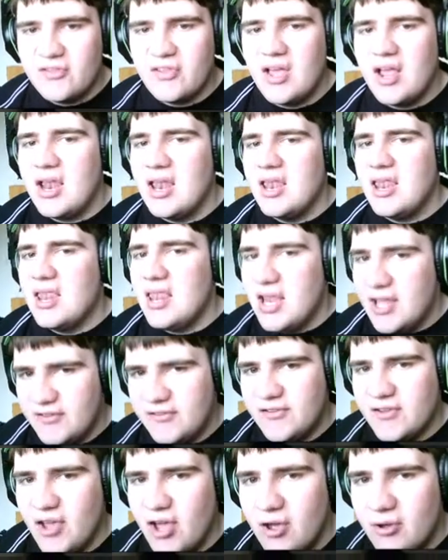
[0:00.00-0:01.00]
let's
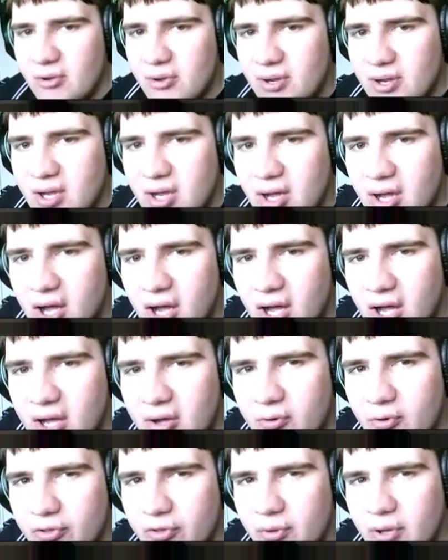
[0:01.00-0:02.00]
go although
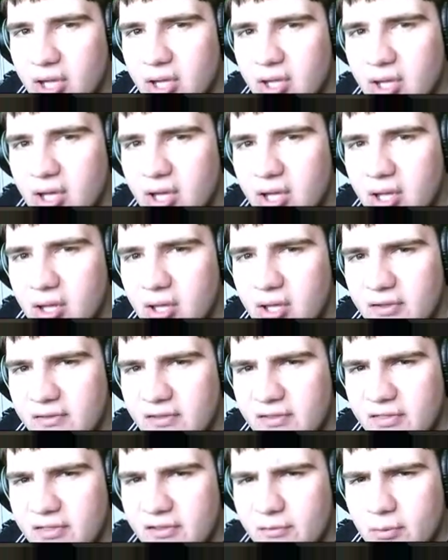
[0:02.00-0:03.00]
i is it this
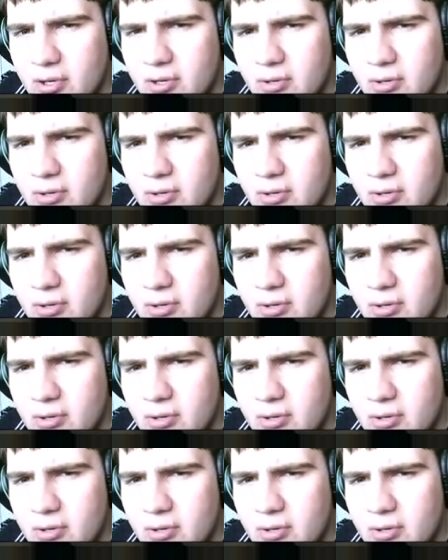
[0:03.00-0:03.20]
one